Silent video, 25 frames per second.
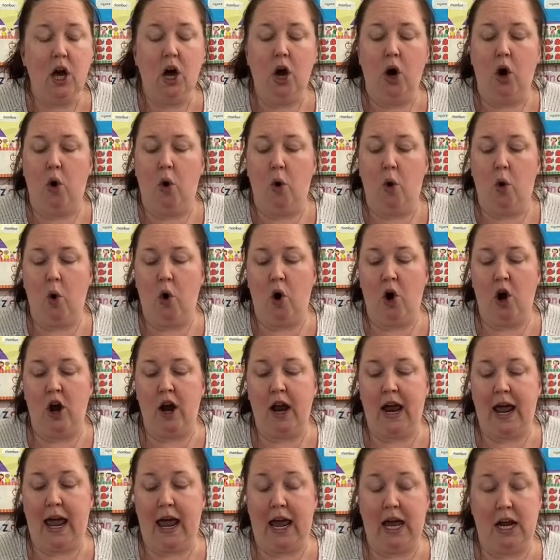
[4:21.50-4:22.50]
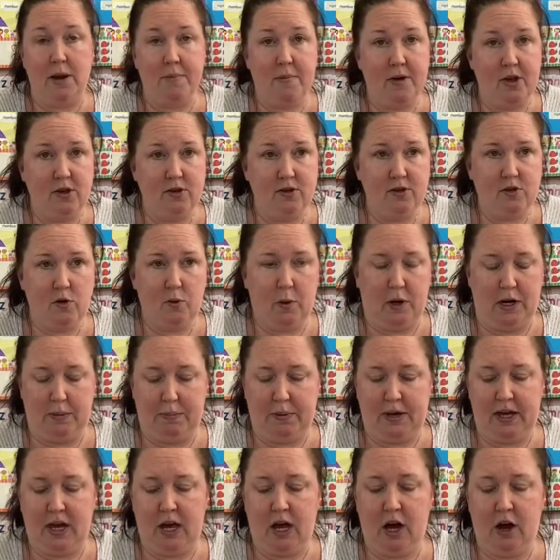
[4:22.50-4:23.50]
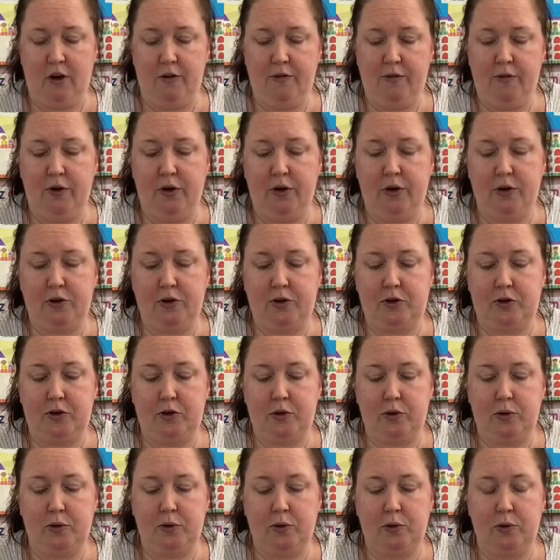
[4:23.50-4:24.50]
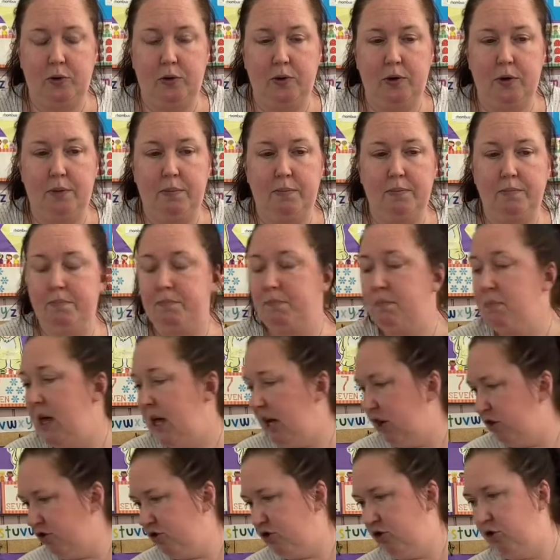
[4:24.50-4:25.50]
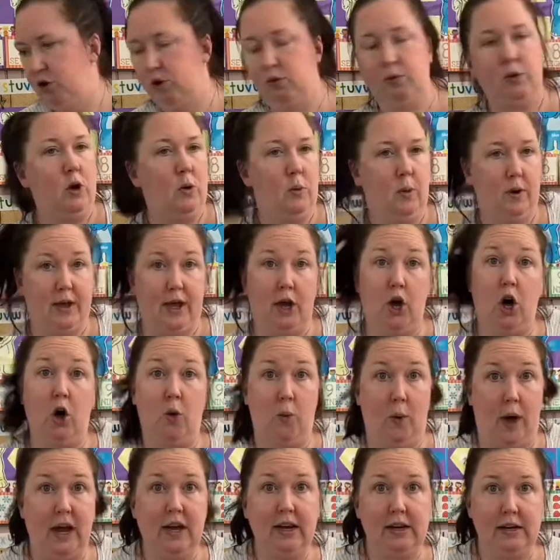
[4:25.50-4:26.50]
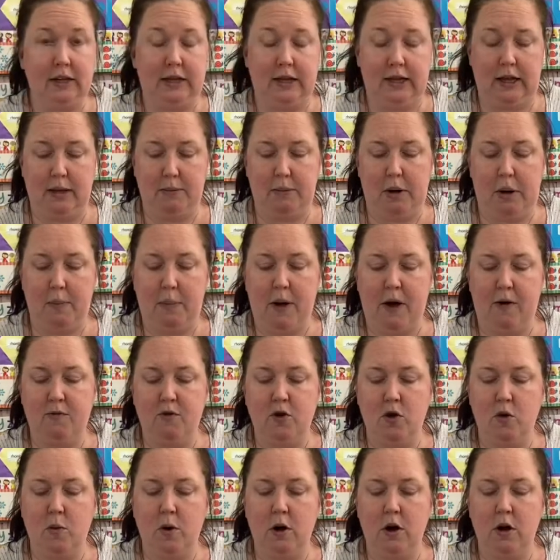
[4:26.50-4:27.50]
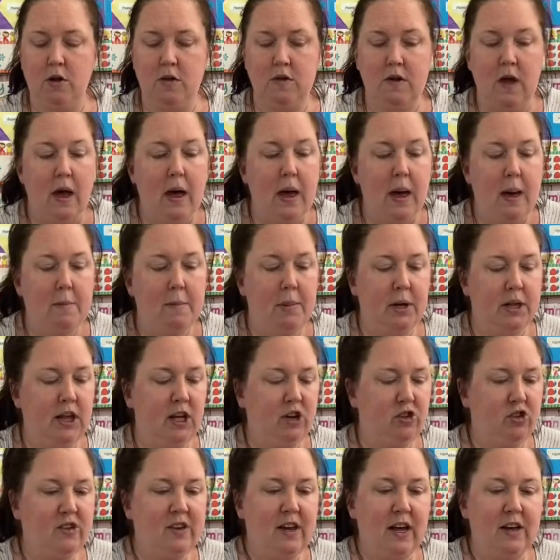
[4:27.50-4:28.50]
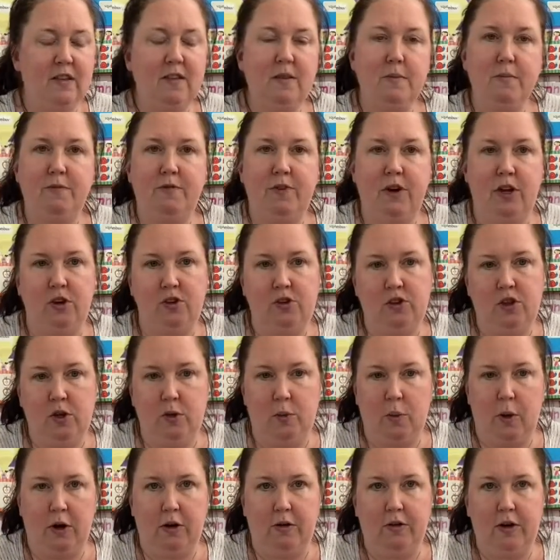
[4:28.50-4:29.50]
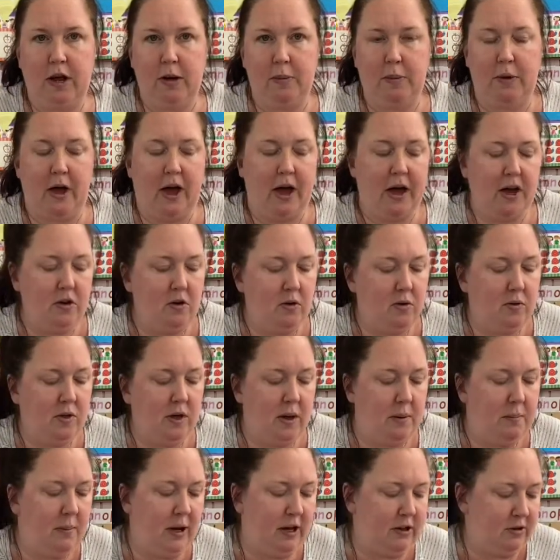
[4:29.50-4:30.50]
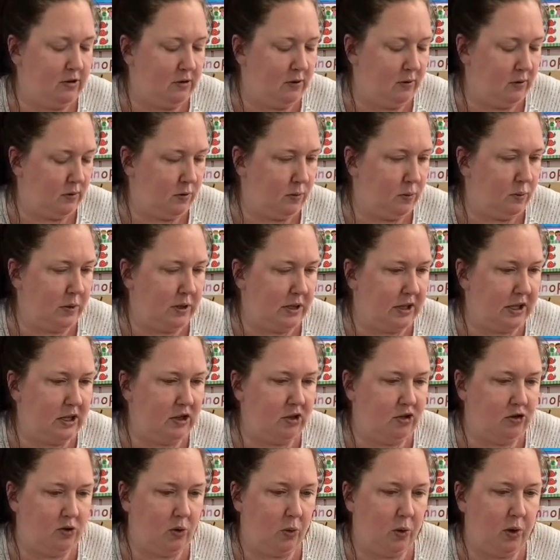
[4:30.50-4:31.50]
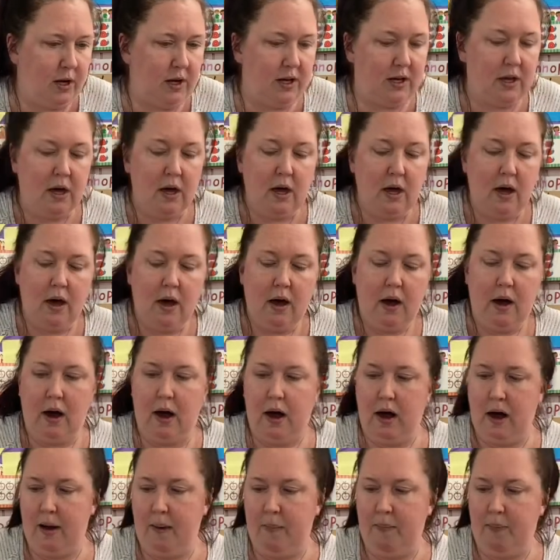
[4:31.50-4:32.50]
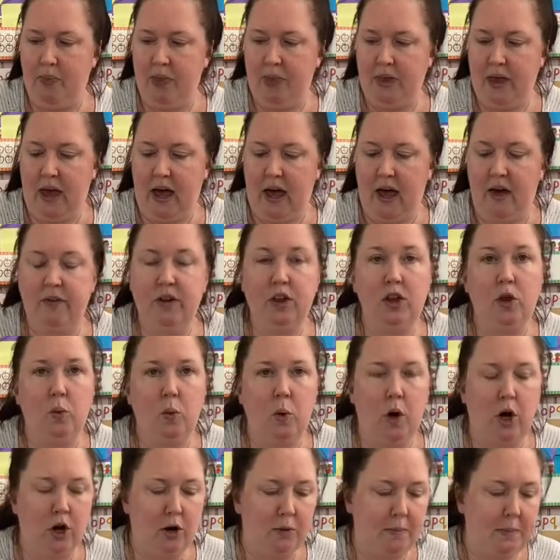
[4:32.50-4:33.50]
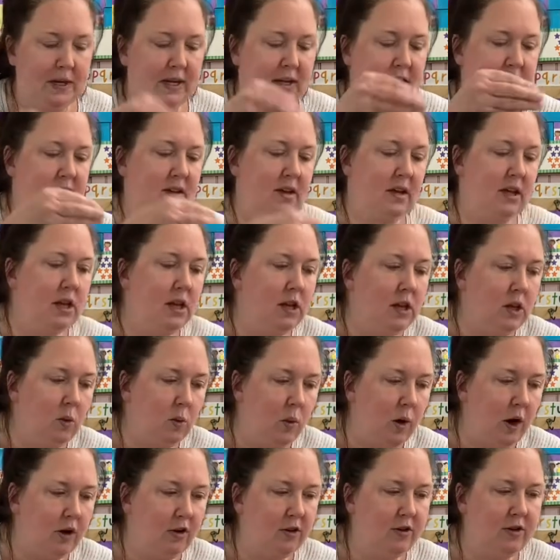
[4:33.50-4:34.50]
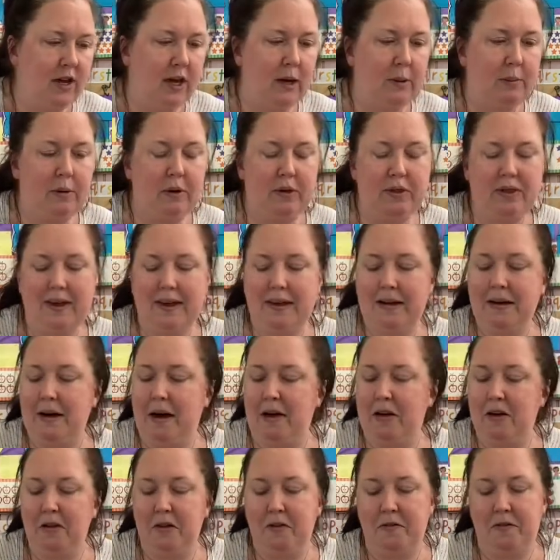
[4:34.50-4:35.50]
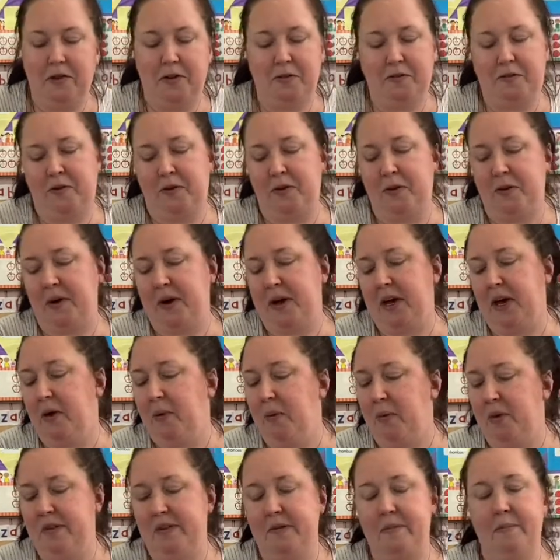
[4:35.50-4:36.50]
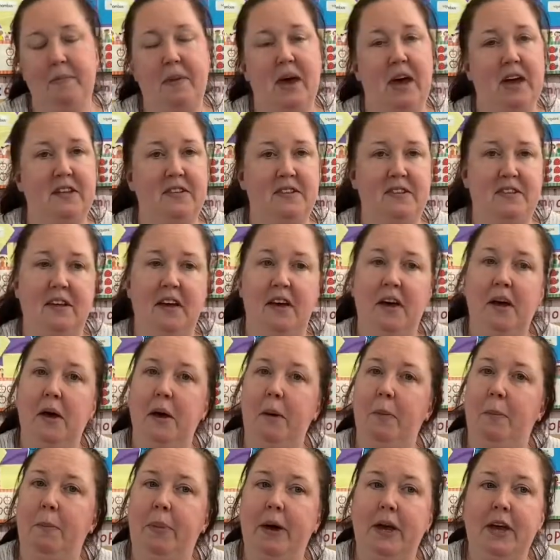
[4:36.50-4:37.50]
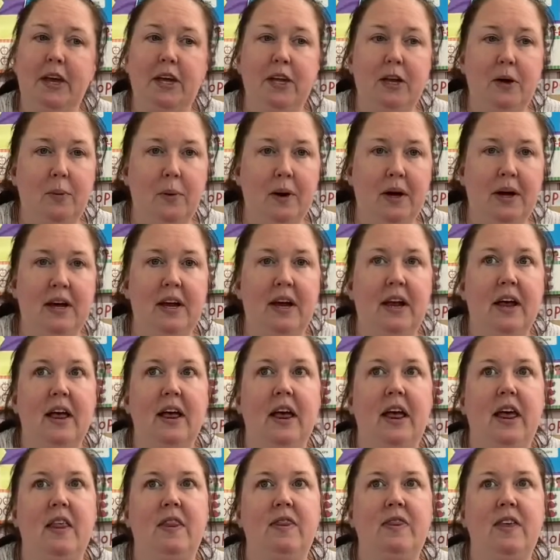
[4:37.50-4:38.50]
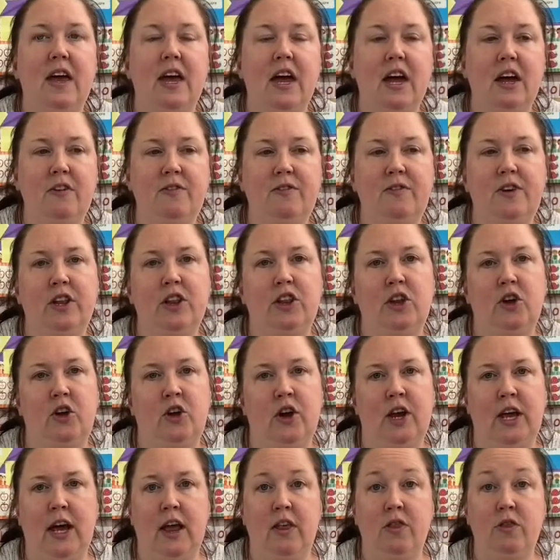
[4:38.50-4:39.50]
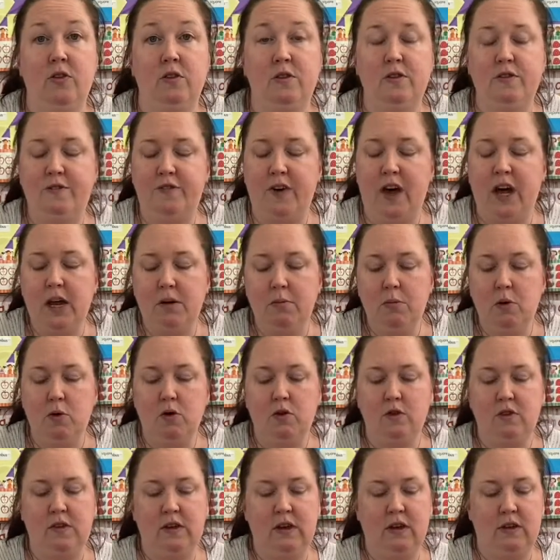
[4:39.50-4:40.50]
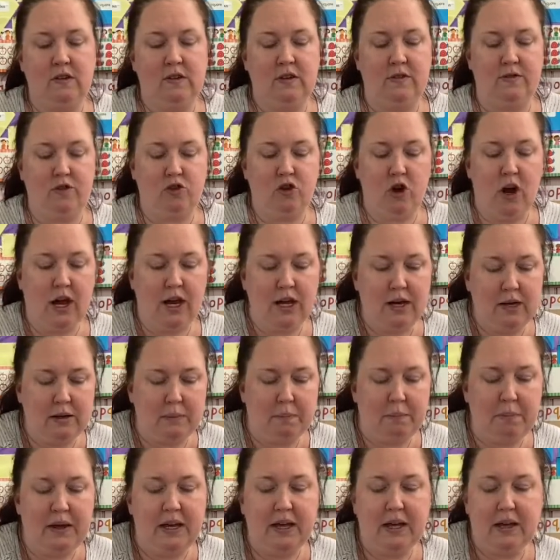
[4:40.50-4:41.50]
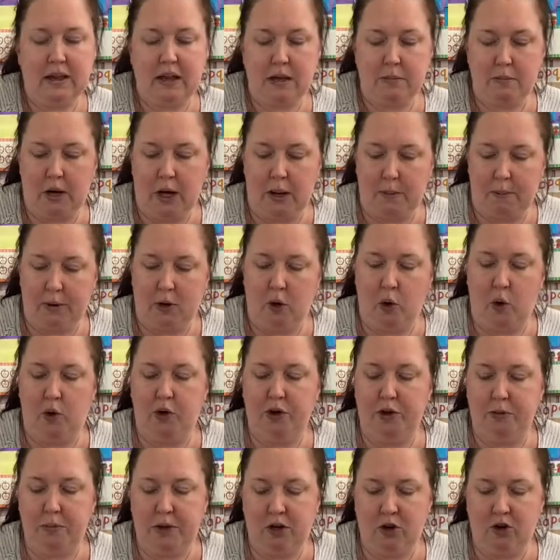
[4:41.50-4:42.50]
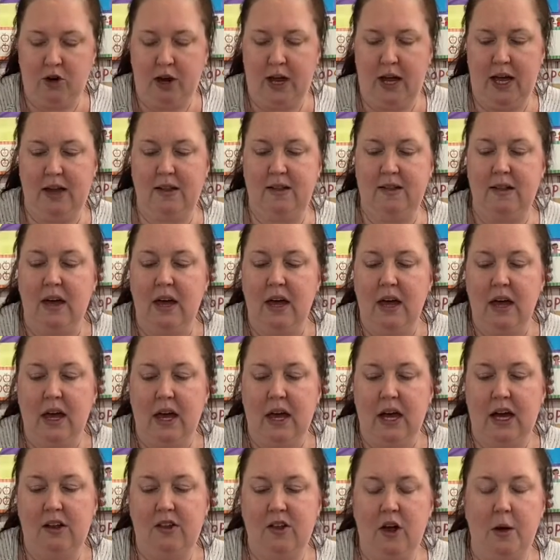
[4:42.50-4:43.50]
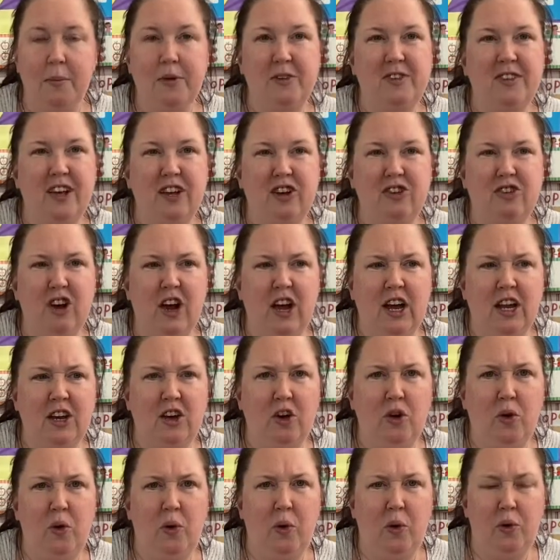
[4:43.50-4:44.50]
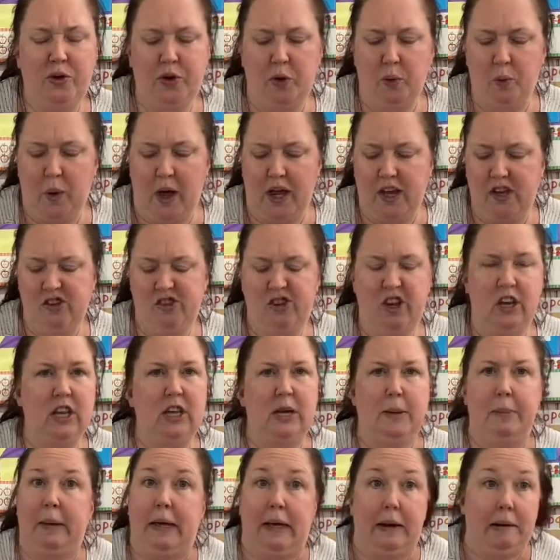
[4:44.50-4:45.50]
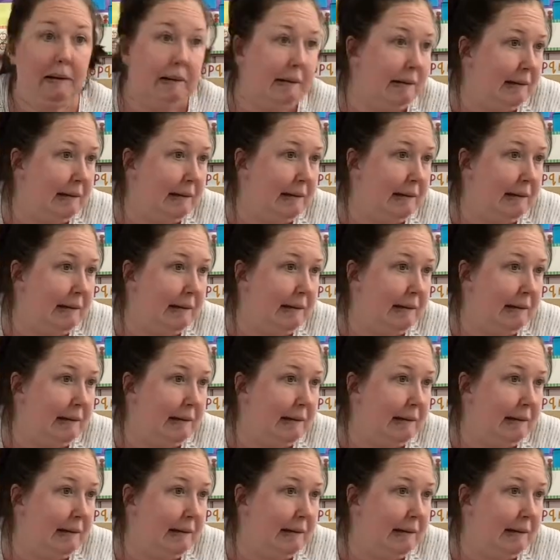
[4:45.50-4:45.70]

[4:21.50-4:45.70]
or animals, you wanna be careful to make sure you know where they all went and clean them up afterwards. But they just add some fun to the water table. I know that my students really enjoyed um, having the water beads in the water table. They got all over the floor. It was a mess. But you know what? They had fun learning. And those fine motor skills of trying to pick them up and hold them in your hands, it's almost like trying to hold a wet jelly bean.